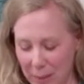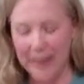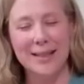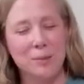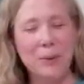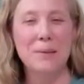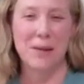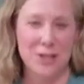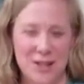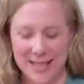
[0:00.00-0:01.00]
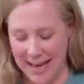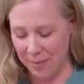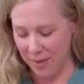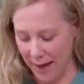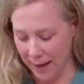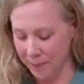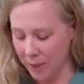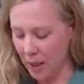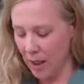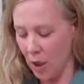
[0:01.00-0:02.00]
but it's pretty much the same thing.
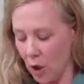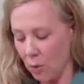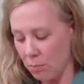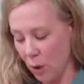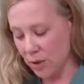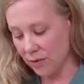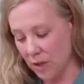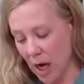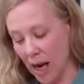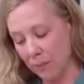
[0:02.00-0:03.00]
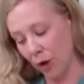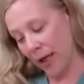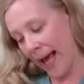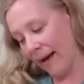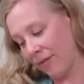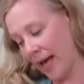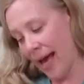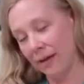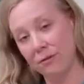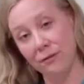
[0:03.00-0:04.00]
Most of the time, you're going to have the
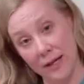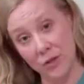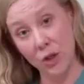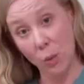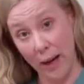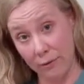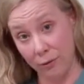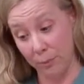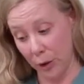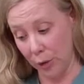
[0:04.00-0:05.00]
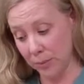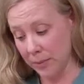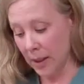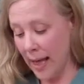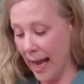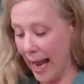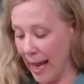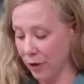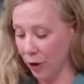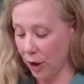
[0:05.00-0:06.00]
head facing away from you,
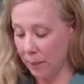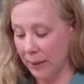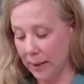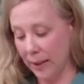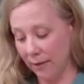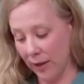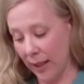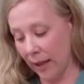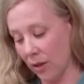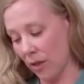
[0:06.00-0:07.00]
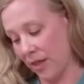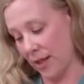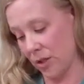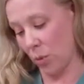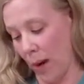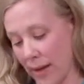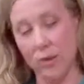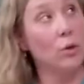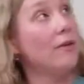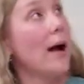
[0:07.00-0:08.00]
and you're going to be giving it this way.
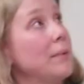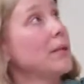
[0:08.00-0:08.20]
So if I'm a